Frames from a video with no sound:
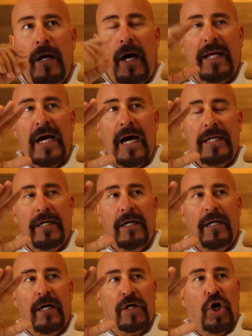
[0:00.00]
I got
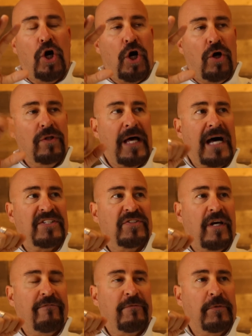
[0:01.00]
a call last
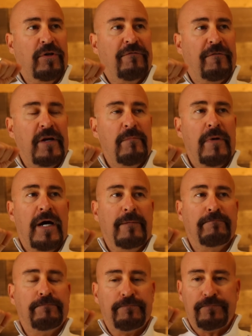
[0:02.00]
night from a good friend of
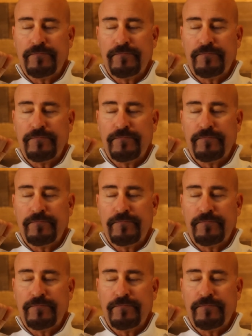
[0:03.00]
mine